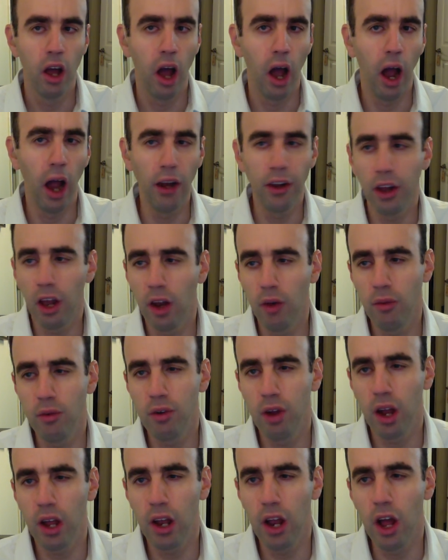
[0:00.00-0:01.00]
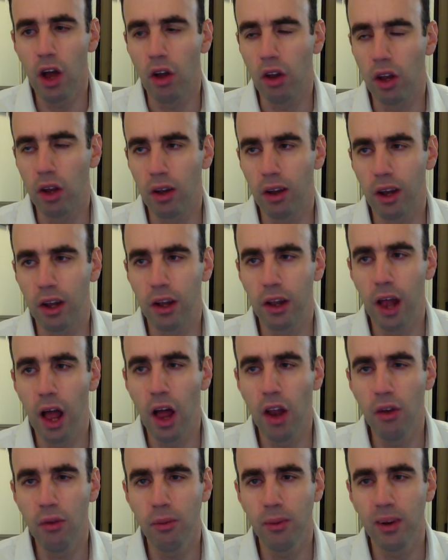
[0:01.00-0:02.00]
I thought I would check it out. It, it
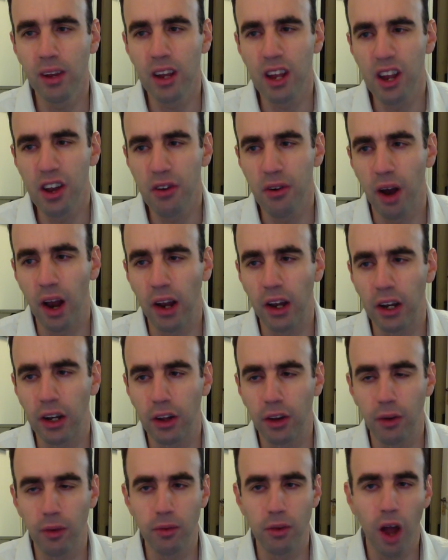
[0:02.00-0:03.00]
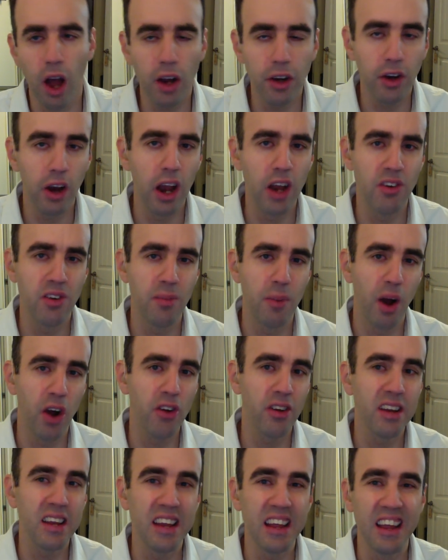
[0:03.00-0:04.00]
sounded really interesting. So Doctor Henry
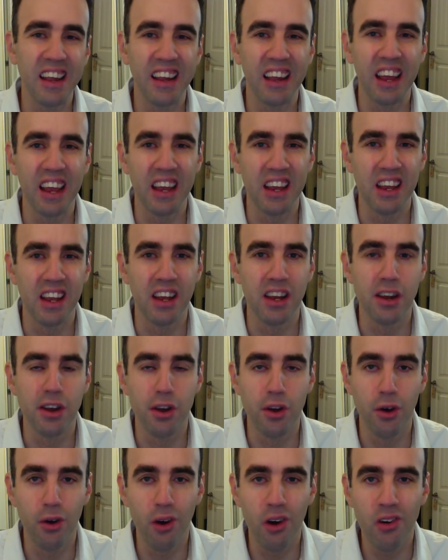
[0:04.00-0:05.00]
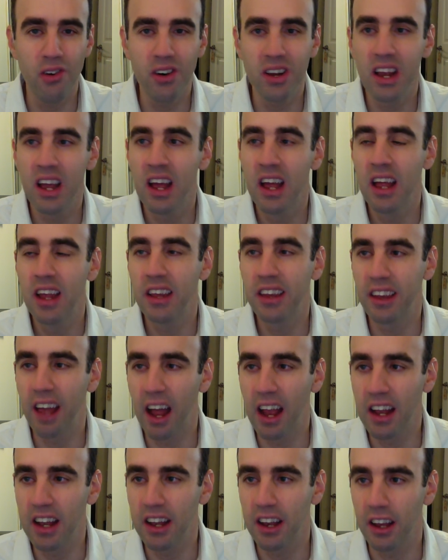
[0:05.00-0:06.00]
Marsh, he is a
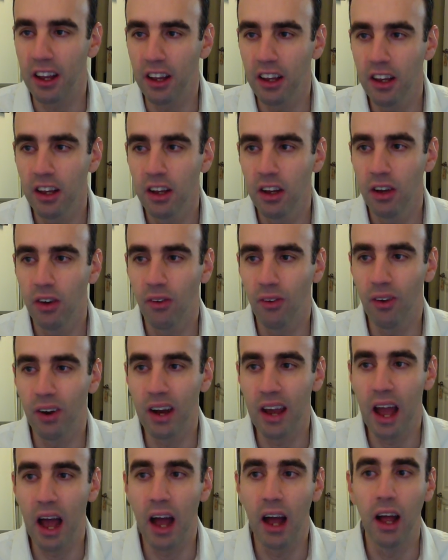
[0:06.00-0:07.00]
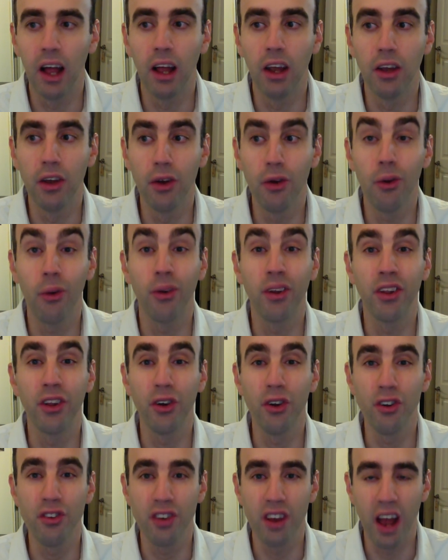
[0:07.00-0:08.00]
neuroscientist, or a
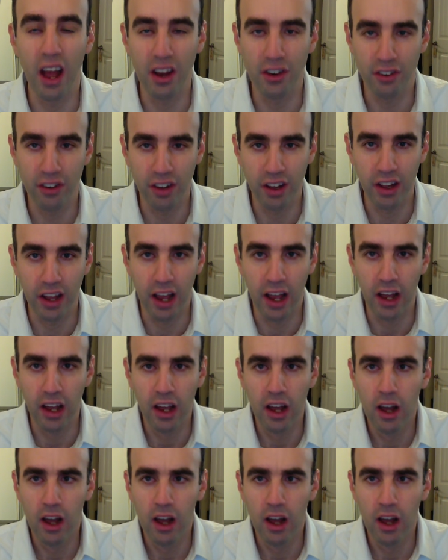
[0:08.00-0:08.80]
neurosurgeon, I should say,